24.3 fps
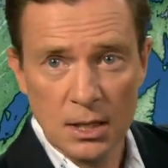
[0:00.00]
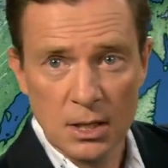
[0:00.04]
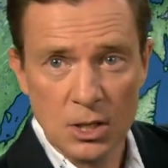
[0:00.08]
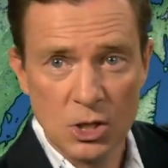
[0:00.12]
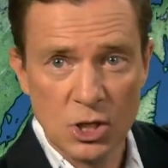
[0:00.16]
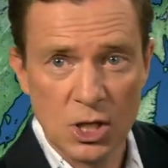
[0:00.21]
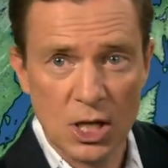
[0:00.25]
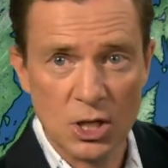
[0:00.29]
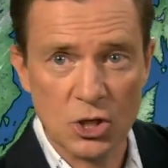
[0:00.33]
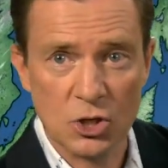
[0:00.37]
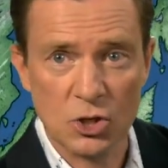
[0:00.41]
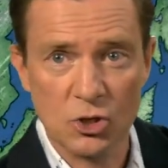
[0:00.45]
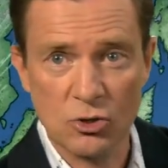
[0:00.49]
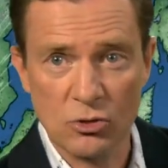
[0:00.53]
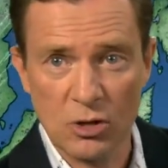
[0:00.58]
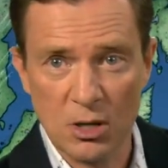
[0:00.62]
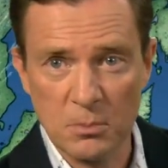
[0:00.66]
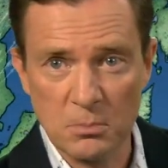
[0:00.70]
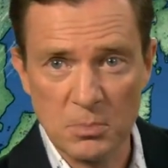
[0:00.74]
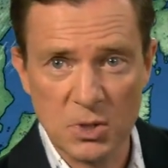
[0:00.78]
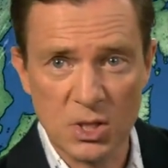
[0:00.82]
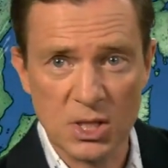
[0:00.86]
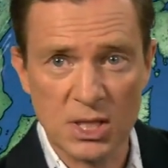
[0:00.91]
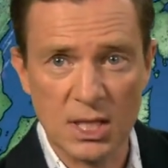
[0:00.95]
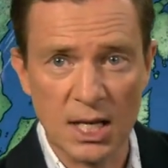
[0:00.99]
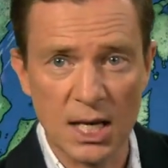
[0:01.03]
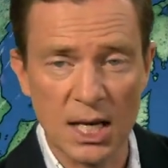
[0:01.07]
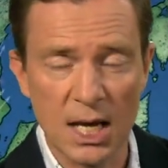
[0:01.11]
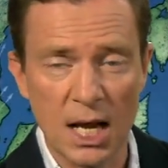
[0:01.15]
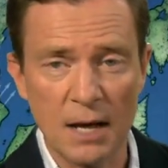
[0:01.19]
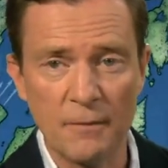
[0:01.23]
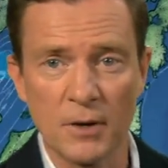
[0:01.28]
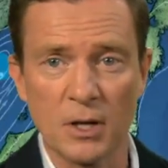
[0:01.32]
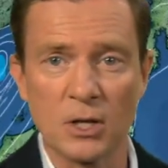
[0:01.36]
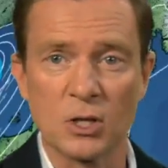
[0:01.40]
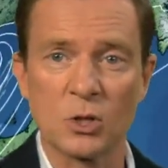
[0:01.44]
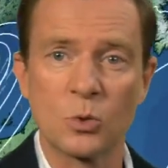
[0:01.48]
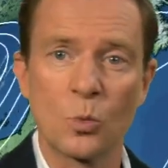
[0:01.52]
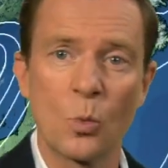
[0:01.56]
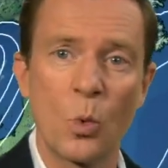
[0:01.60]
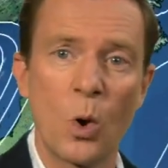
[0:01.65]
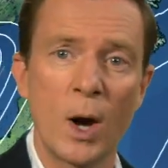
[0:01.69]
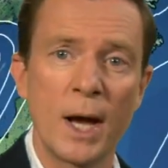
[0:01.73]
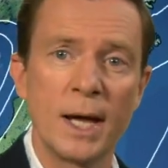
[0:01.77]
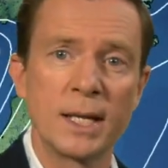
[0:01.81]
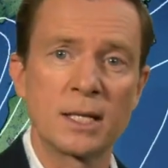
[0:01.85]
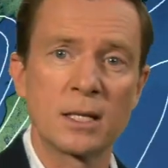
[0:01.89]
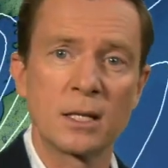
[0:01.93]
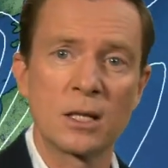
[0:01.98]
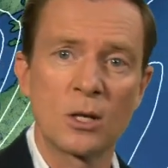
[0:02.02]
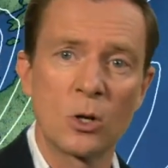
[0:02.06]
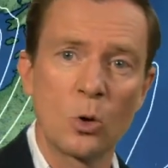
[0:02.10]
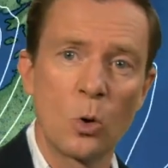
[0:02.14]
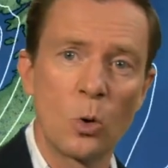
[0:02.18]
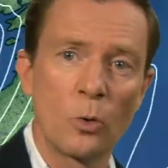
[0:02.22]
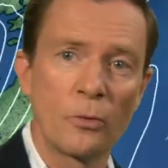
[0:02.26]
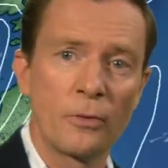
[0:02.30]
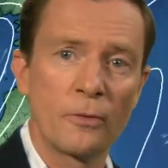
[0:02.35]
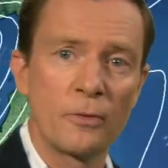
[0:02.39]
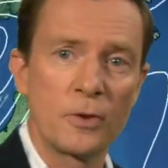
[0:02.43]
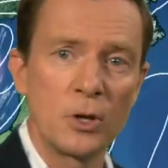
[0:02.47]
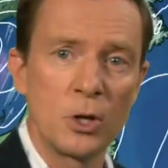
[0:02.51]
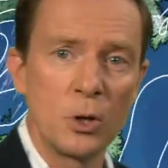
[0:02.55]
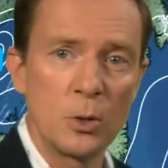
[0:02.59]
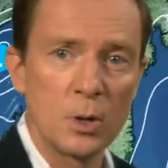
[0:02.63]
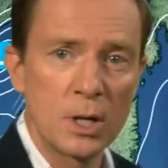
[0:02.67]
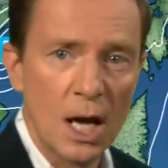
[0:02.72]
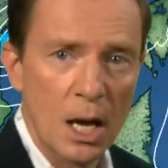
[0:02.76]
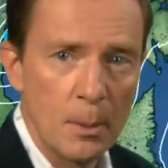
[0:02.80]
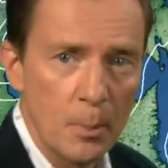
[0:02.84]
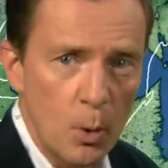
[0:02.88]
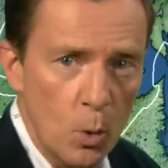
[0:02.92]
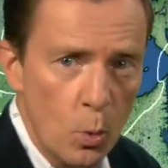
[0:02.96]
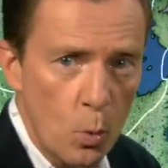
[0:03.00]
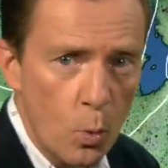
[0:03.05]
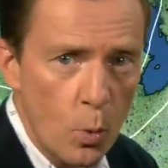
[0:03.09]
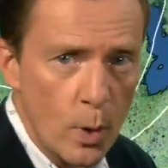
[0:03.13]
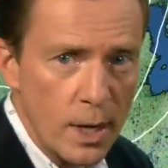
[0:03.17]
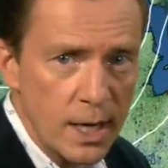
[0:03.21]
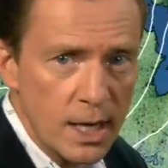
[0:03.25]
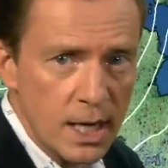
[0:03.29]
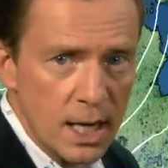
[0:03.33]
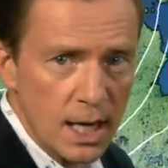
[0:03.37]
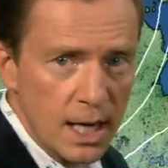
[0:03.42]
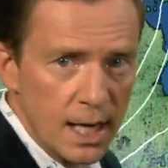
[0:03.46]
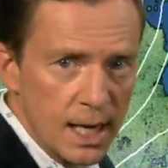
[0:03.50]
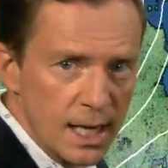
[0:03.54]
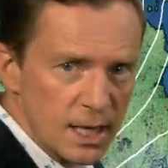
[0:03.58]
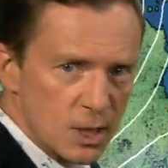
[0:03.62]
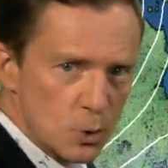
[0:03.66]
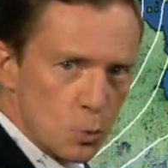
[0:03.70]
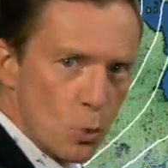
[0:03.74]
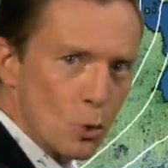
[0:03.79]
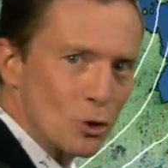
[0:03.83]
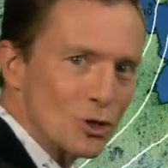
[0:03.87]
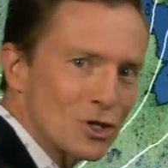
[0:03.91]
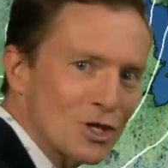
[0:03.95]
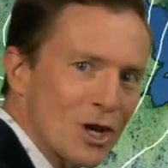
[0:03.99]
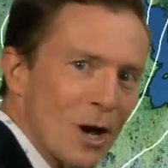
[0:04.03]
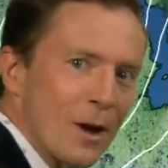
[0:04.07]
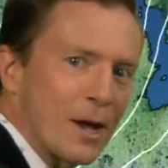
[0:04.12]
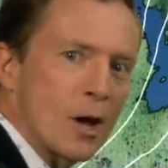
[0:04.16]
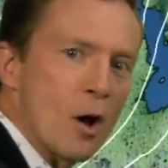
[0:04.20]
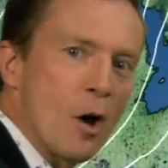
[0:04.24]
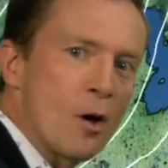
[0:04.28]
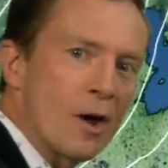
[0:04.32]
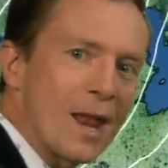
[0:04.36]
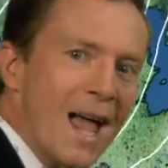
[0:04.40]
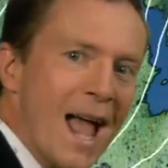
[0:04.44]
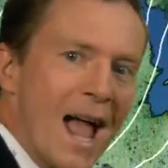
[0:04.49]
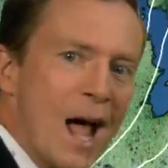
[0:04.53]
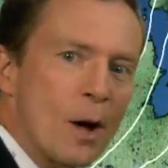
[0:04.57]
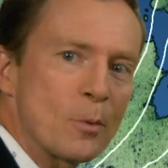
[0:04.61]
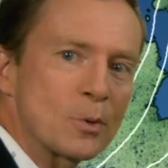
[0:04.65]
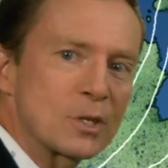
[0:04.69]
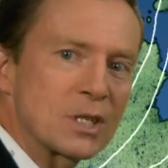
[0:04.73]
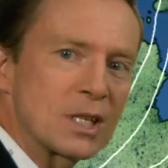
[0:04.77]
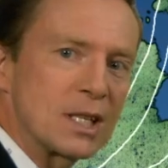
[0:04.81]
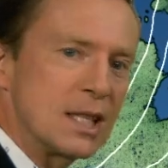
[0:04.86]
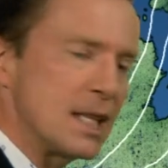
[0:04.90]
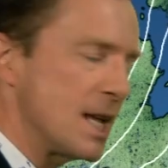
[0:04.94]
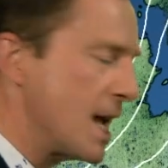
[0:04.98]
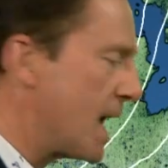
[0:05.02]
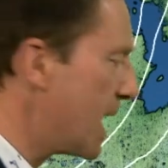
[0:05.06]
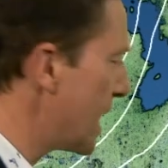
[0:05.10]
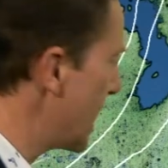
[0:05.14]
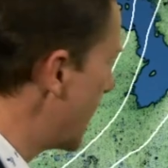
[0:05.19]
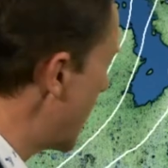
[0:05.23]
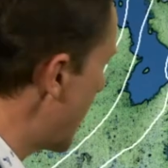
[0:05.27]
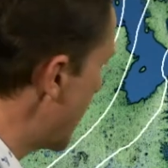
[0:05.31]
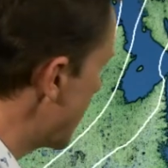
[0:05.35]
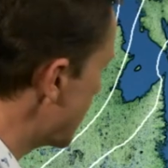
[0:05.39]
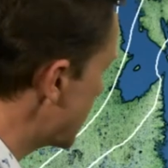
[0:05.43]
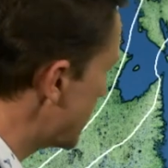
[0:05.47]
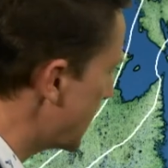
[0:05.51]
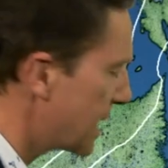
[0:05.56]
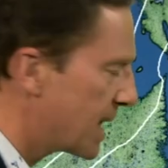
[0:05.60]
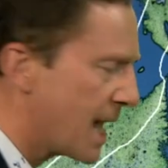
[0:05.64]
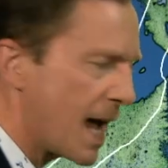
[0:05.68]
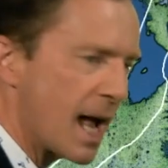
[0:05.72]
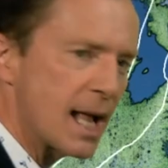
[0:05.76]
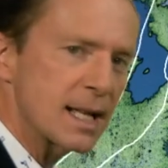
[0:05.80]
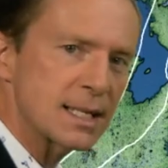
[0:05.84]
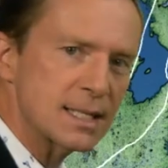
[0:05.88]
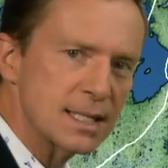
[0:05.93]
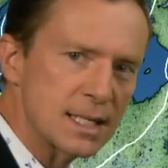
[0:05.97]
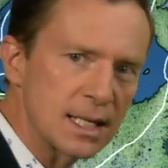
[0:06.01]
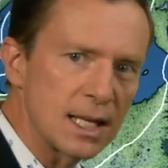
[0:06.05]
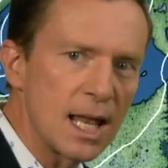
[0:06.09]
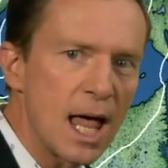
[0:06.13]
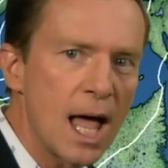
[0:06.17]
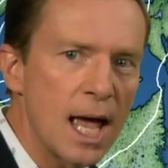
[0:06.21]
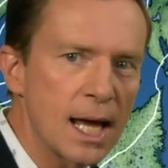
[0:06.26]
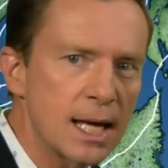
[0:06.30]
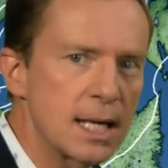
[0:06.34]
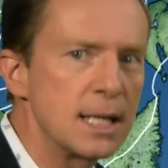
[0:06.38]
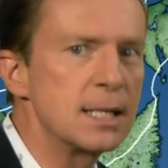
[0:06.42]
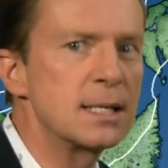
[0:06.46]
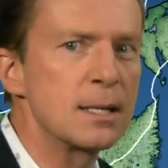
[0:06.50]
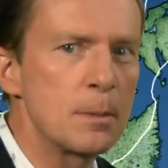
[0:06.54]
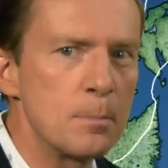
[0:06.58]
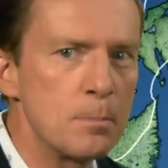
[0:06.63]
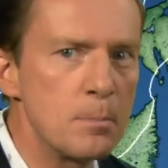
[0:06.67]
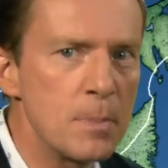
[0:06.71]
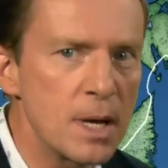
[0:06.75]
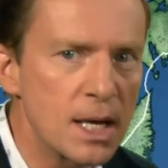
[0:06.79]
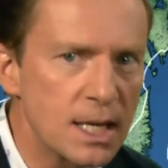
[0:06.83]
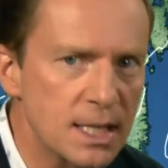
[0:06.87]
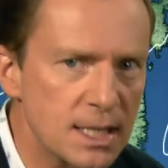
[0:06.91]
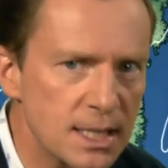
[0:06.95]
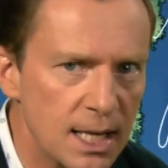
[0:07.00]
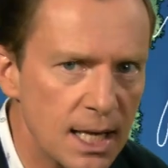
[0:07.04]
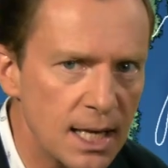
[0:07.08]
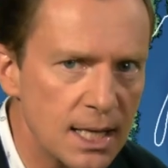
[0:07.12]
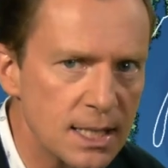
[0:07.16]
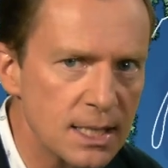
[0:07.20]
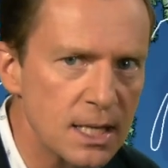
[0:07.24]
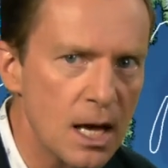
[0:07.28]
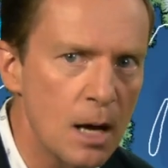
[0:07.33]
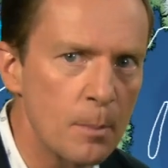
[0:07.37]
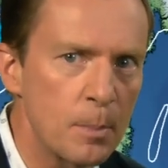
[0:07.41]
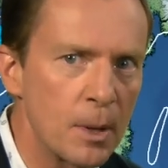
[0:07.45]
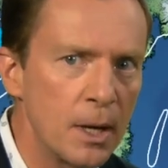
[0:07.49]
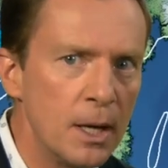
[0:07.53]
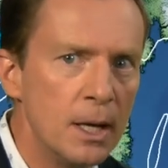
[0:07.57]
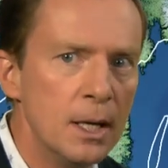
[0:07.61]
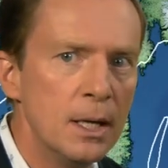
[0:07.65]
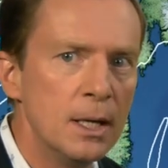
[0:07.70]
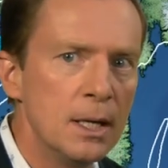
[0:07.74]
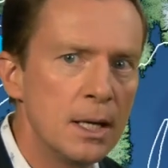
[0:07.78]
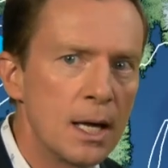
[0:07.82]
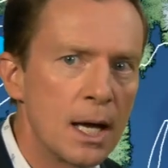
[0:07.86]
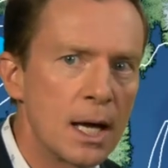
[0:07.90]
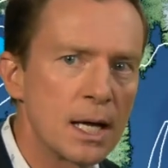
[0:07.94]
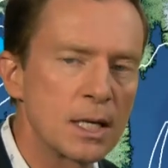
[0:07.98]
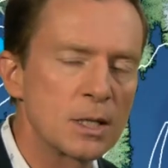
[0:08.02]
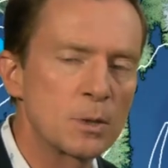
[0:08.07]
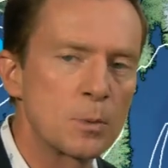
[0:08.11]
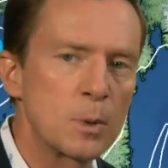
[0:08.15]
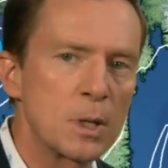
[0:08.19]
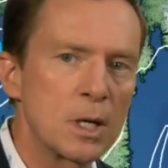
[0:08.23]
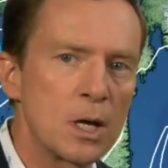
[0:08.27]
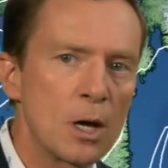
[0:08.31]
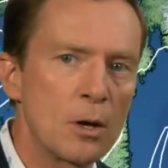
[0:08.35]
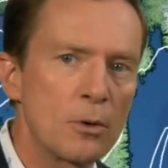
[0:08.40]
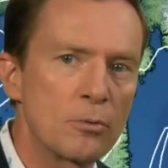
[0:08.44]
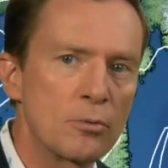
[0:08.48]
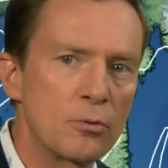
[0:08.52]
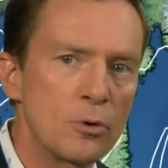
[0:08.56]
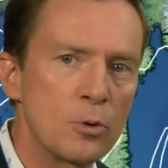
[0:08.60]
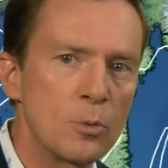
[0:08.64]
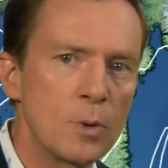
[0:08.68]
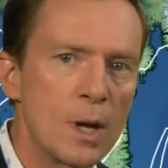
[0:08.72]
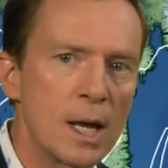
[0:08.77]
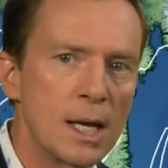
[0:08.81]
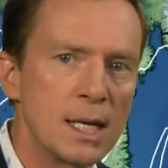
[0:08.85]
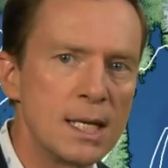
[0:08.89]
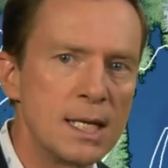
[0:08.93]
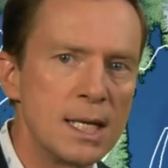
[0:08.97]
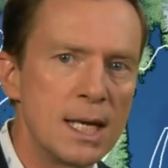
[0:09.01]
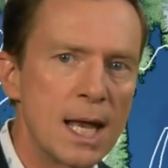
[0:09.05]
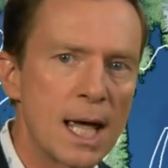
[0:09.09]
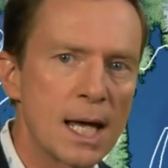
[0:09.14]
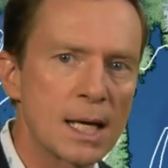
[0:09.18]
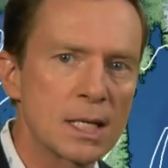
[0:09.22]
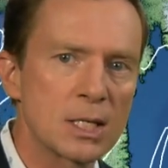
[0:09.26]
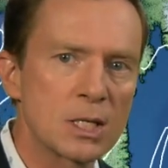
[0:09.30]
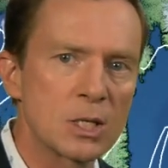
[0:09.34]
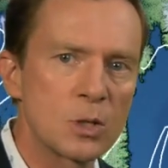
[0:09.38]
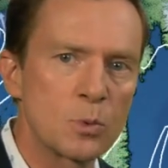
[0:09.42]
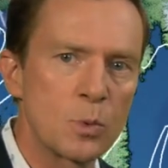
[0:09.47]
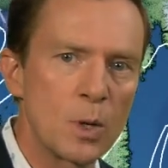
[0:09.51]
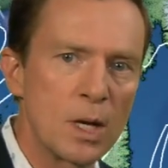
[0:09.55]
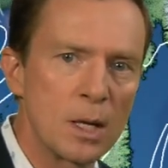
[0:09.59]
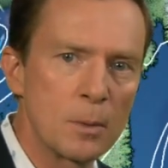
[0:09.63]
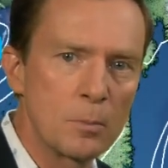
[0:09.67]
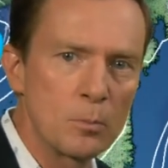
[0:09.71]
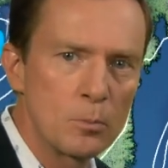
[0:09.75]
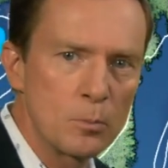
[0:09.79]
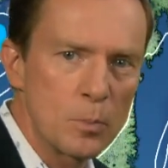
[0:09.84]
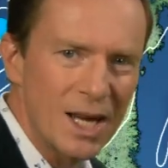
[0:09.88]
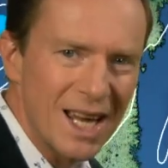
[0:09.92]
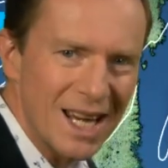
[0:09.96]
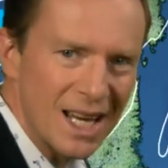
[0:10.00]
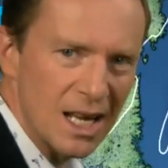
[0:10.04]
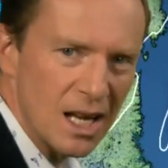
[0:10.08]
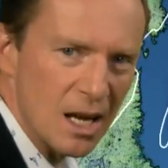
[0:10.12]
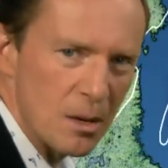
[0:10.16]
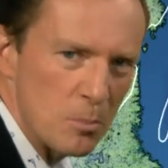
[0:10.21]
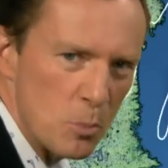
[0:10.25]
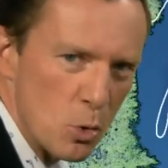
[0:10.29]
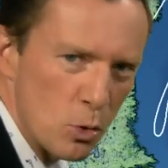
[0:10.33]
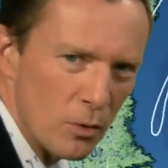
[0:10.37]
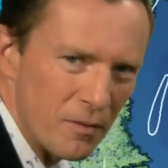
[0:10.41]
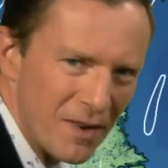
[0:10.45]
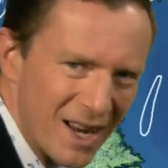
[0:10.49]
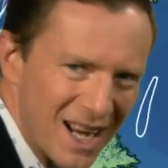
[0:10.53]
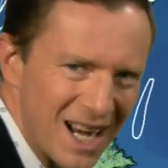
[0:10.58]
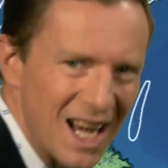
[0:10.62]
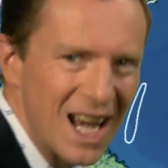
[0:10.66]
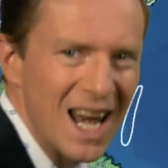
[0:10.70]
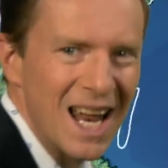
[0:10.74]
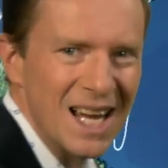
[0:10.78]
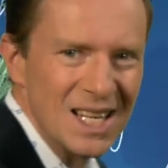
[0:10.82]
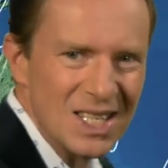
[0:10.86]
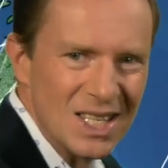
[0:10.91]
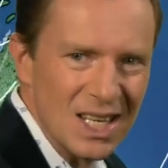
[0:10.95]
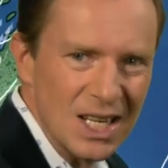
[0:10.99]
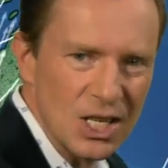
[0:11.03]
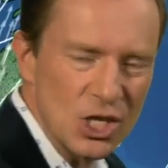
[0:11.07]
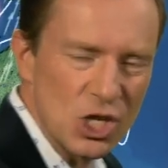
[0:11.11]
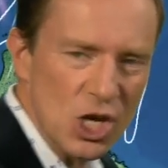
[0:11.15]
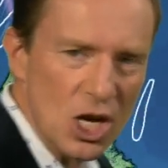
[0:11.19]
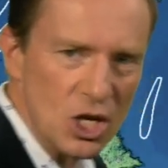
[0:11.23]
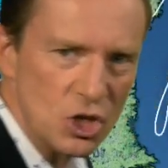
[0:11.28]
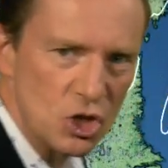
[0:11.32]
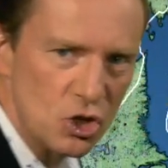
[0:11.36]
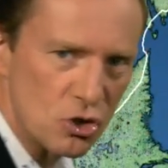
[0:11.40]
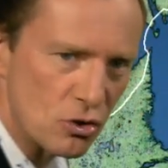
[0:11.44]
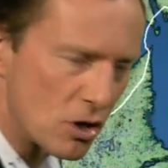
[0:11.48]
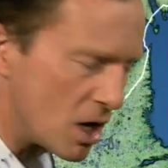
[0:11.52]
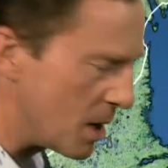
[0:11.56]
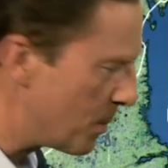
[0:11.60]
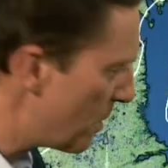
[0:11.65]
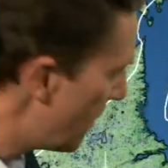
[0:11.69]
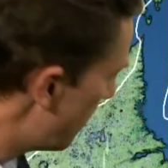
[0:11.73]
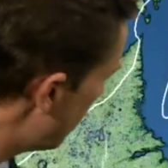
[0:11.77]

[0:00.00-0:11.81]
The jet stream still in evidence way to the north of the UK, but weakening. It's what's going on out in the Atlantic. That's likely to mix things up as we go through next week. We're getting a more of a classic jet stream,